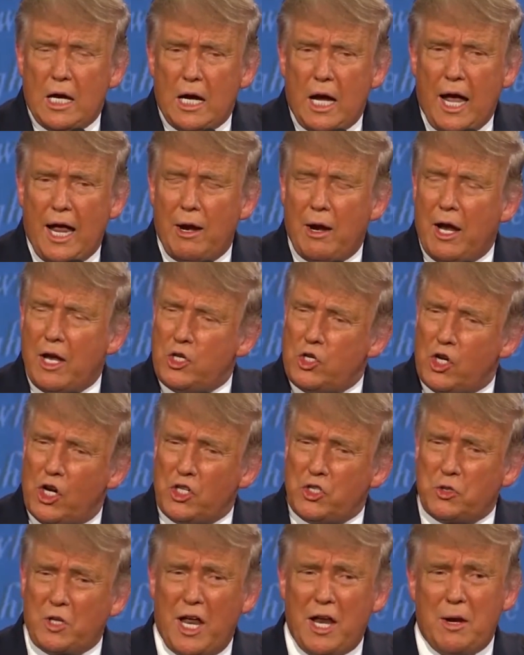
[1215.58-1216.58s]
and I
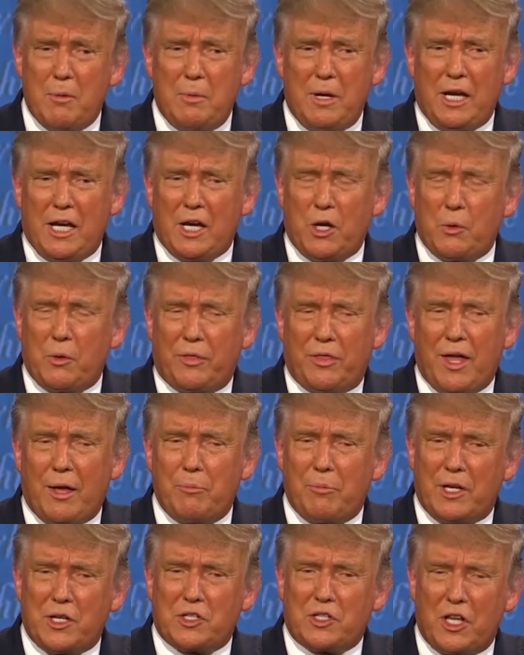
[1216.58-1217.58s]
just had a meeting with them.
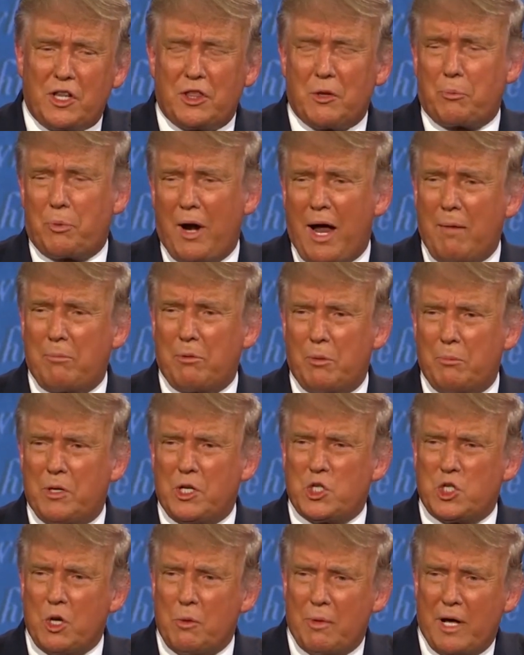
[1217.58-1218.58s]
They said, the problem
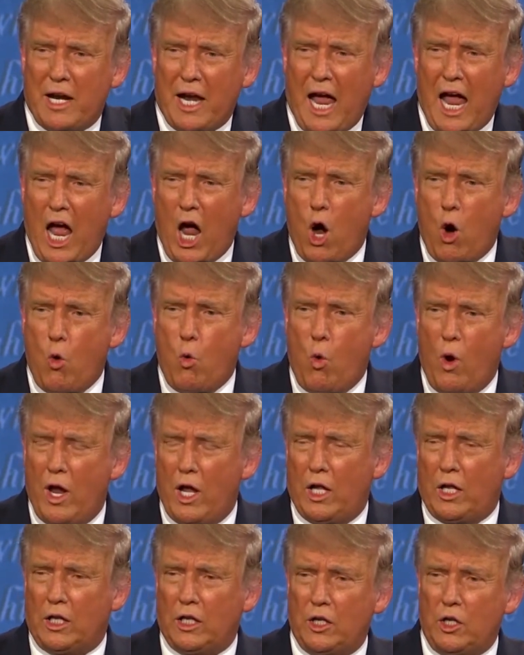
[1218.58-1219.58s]
is no matter how
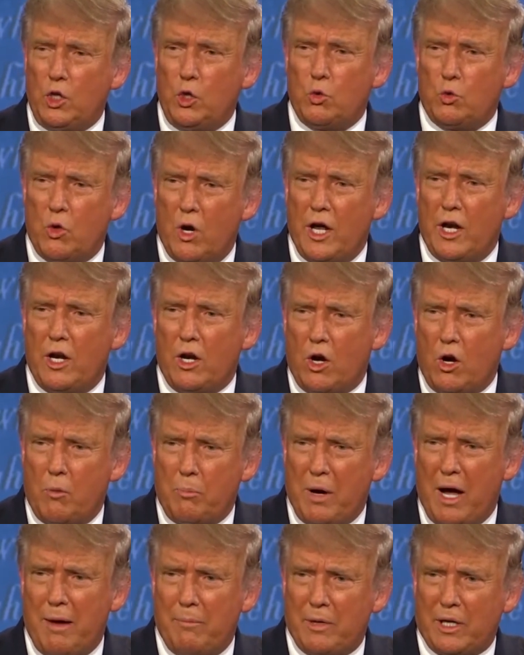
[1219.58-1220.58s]
well you run
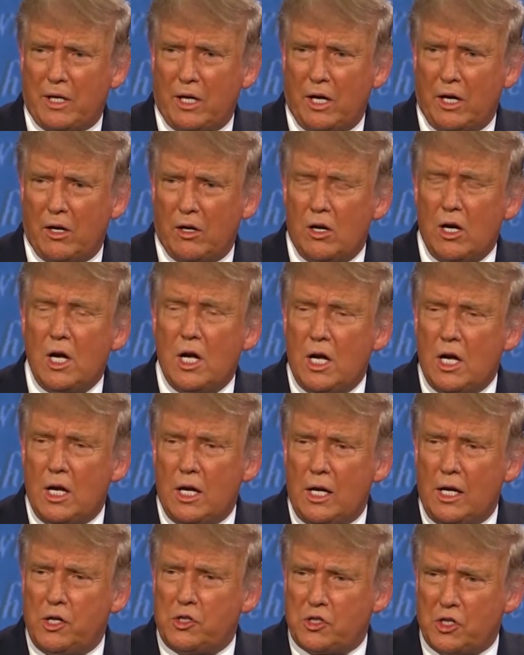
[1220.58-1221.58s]
Obamacare,
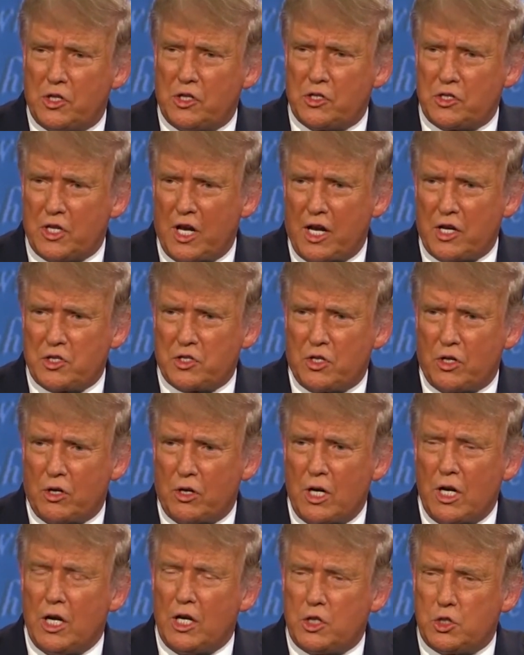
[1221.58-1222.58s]
it's a disaster.
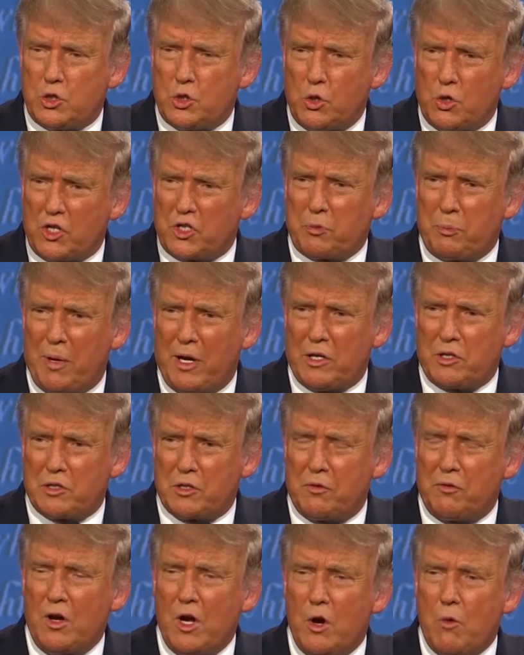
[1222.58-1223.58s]
It's too
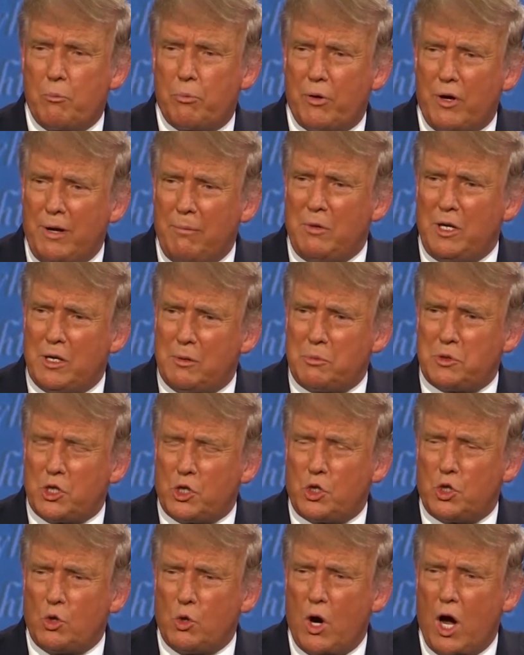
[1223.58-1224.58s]
expensive. Okay. Premiums
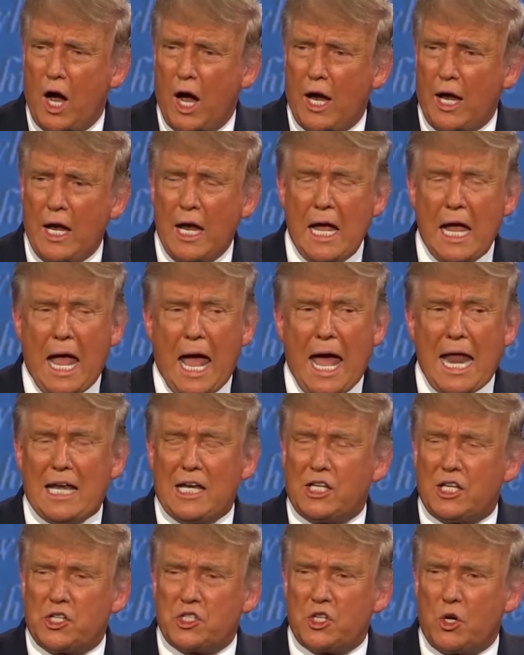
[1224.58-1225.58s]
are too high, and it
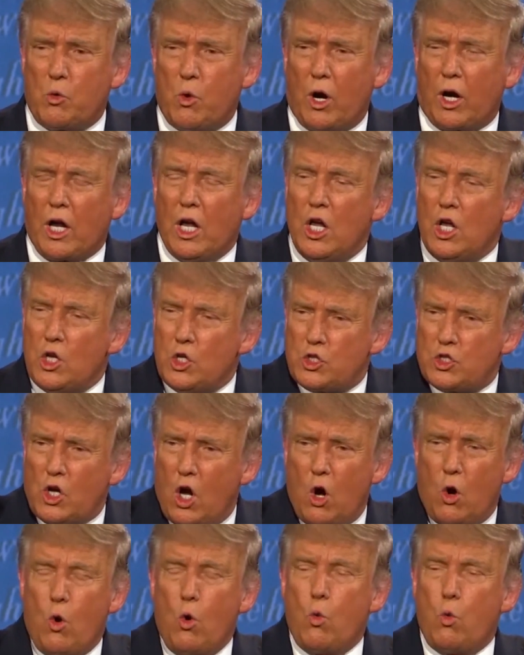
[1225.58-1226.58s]
doesn't work.
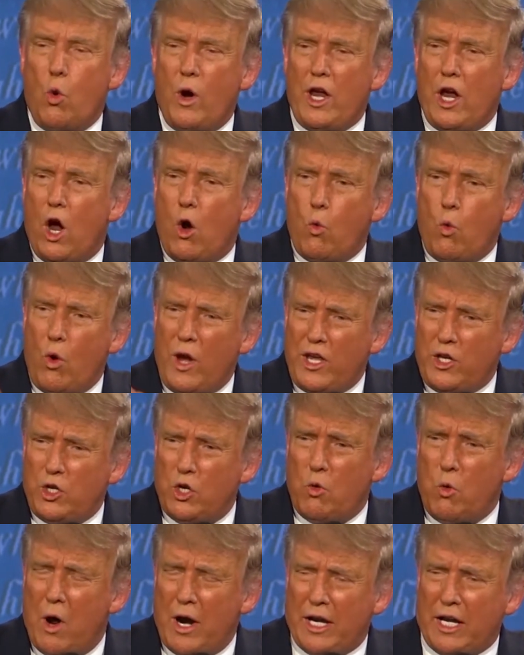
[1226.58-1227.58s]
So we do
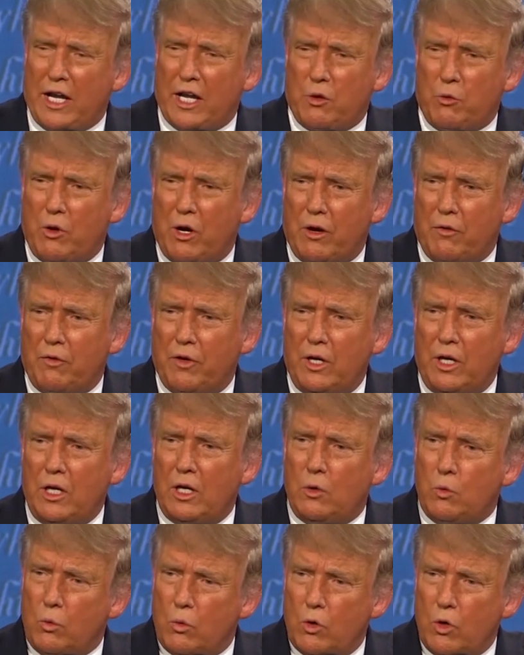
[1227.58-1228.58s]
want to get rid of it.
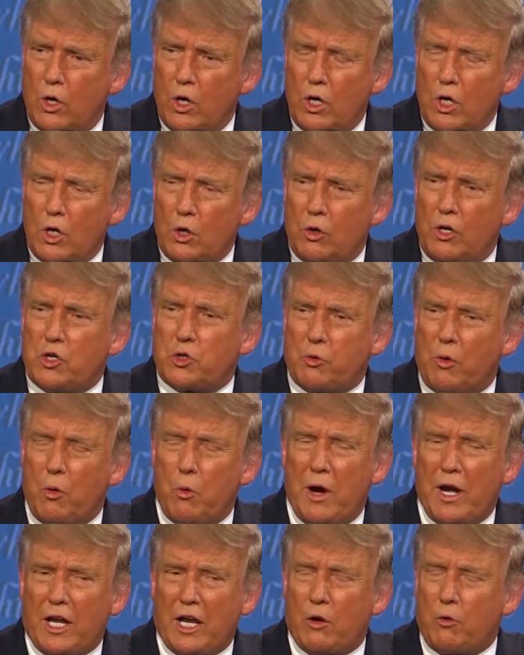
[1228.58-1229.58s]
Chris, we
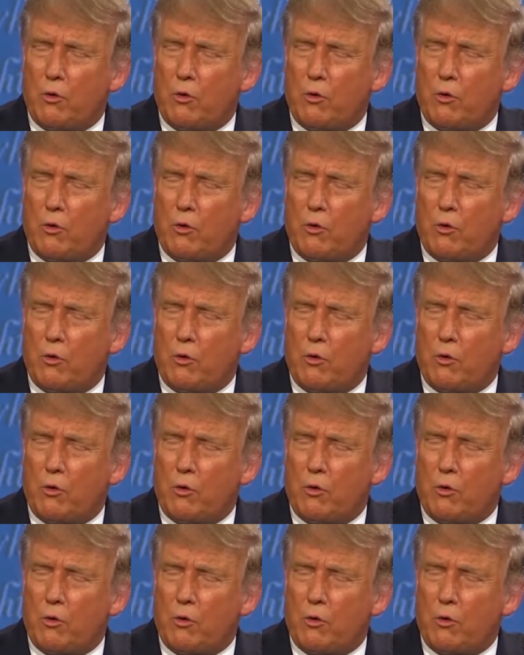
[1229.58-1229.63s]
want to get rid